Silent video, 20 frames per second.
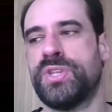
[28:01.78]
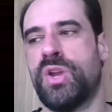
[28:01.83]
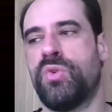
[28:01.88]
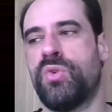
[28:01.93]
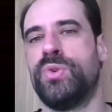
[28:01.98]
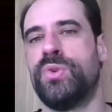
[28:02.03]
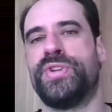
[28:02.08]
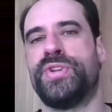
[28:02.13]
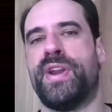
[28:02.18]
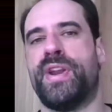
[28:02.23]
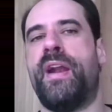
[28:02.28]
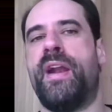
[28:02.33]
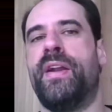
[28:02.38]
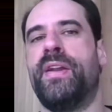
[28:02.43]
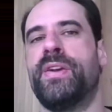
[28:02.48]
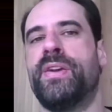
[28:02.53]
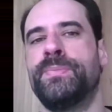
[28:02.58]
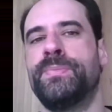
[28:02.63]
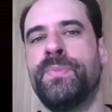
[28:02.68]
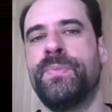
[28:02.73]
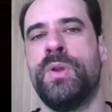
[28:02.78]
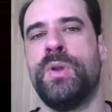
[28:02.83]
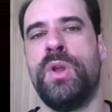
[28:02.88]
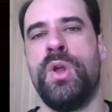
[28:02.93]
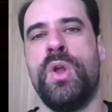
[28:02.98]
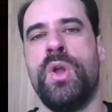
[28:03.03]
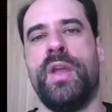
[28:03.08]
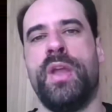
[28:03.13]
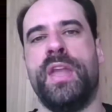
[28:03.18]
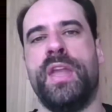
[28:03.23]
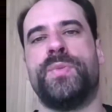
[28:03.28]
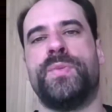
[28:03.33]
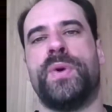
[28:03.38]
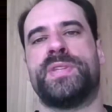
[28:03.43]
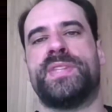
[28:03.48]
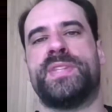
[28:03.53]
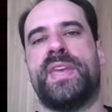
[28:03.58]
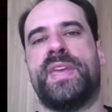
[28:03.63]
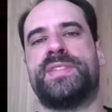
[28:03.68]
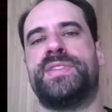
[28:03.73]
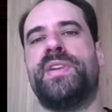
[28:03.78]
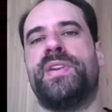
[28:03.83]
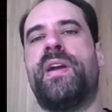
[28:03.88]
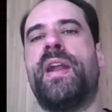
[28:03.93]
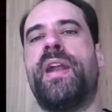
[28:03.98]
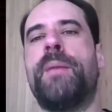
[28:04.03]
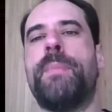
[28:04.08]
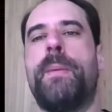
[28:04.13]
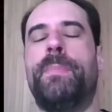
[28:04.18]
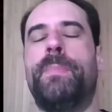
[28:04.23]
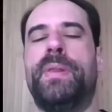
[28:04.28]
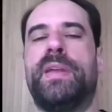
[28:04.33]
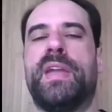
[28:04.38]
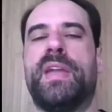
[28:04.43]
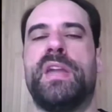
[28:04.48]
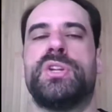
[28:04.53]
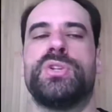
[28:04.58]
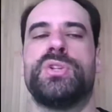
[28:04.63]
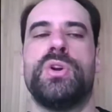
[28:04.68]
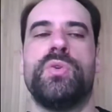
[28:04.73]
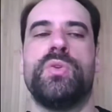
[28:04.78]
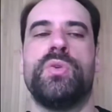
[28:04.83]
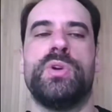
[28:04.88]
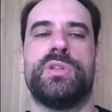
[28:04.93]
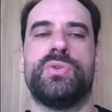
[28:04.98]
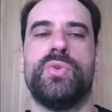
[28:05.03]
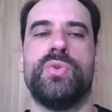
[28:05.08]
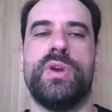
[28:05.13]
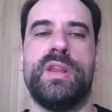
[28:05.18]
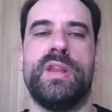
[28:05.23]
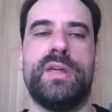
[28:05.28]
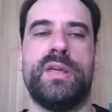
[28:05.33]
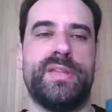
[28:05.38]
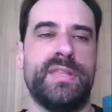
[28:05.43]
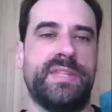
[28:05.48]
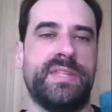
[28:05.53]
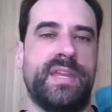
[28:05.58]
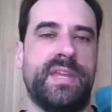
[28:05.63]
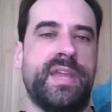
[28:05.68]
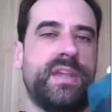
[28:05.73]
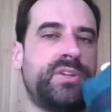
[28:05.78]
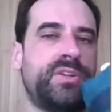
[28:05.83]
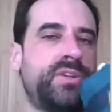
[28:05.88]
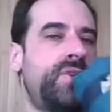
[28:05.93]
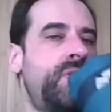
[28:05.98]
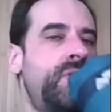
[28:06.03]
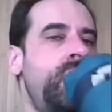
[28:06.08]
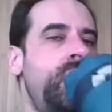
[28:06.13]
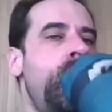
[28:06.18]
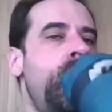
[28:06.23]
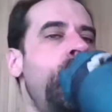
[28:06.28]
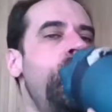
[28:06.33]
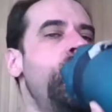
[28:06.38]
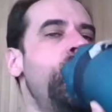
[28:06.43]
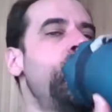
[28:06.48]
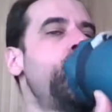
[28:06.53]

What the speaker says: was a cool scenario. It was a CRM application with Google authentication.